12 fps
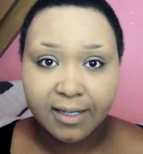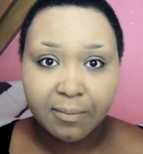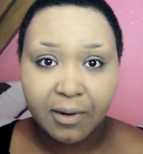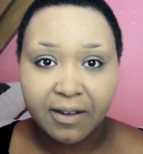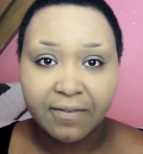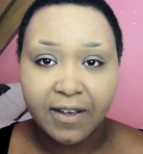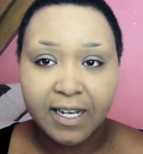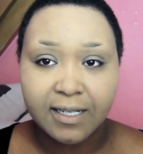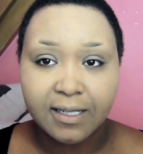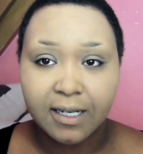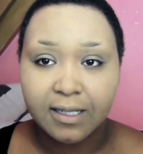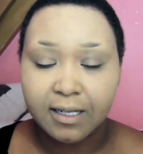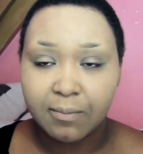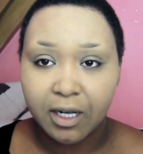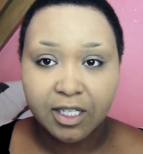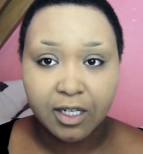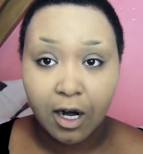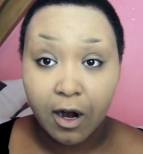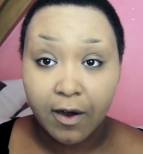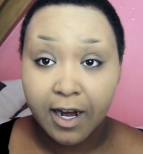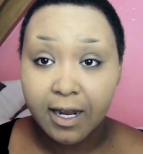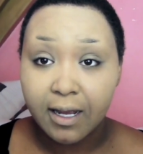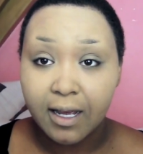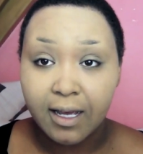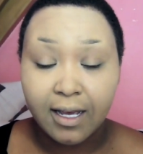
in my face as in my scarring